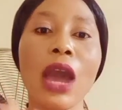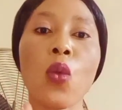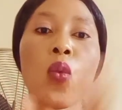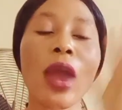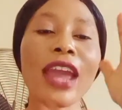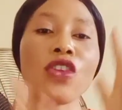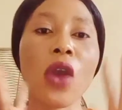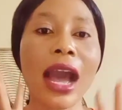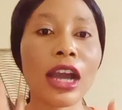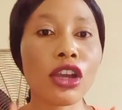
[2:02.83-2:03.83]
wear
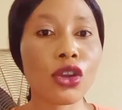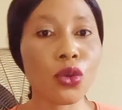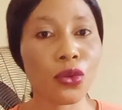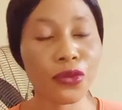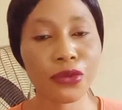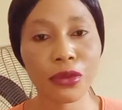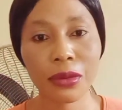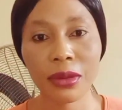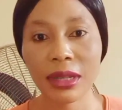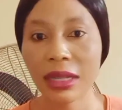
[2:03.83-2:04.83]
your hand glove
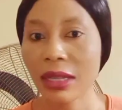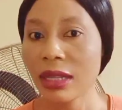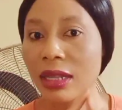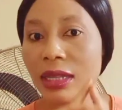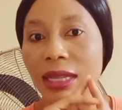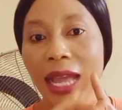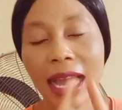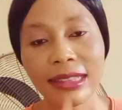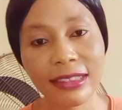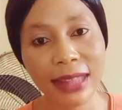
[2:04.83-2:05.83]

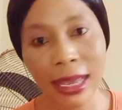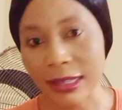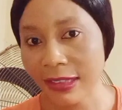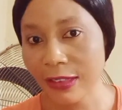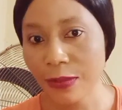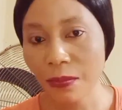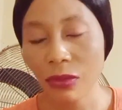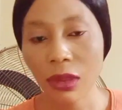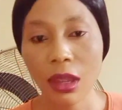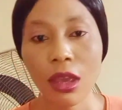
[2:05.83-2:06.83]
at night.
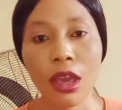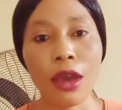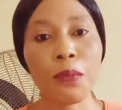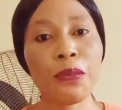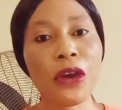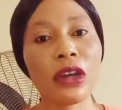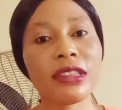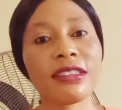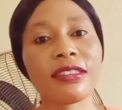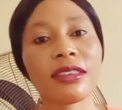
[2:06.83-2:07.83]

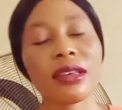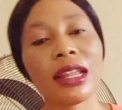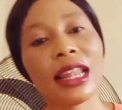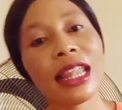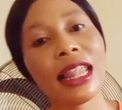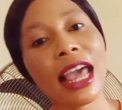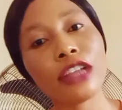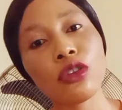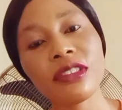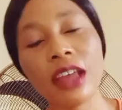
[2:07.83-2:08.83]
But
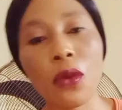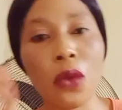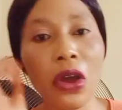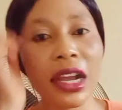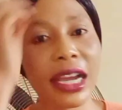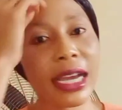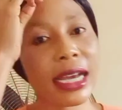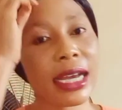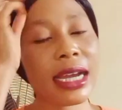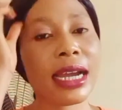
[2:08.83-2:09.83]
like those that
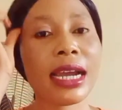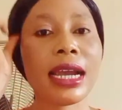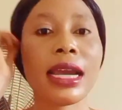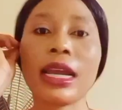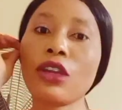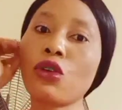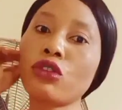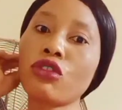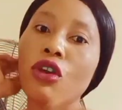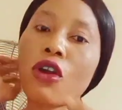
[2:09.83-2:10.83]
go
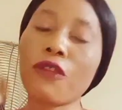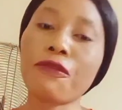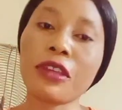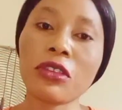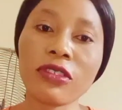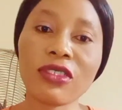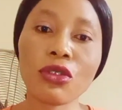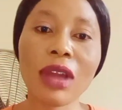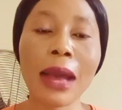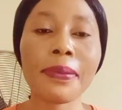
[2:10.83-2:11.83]
to the office,
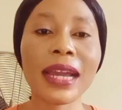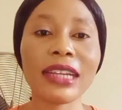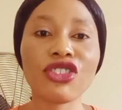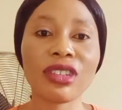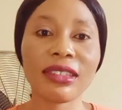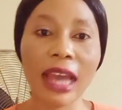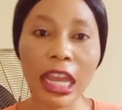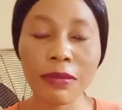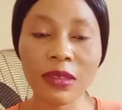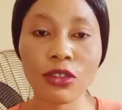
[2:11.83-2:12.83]
you can apply it 3
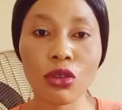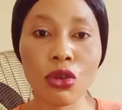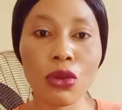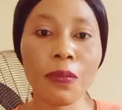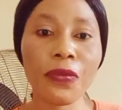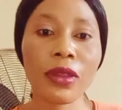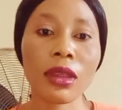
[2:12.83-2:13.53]
times. You